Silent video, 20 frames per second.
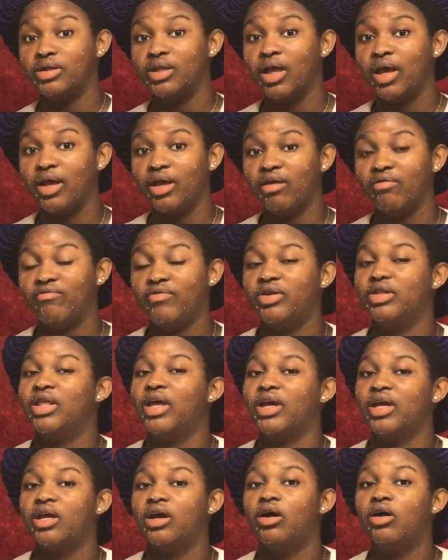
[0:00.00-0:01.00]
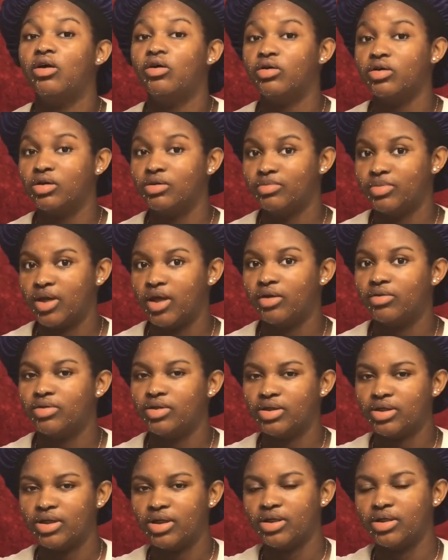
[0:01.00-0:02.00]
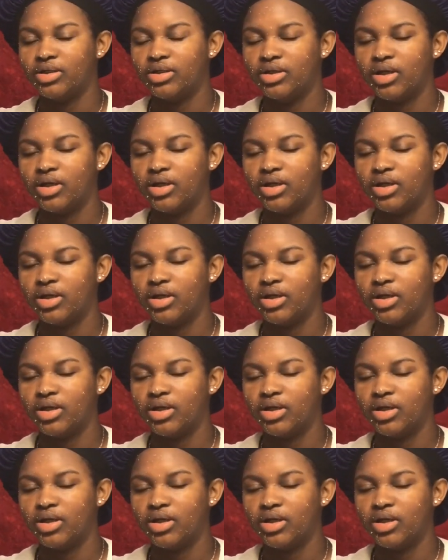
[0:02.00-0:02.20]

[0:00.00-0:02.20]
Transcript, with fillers: Like, I feel like it all comes out the same.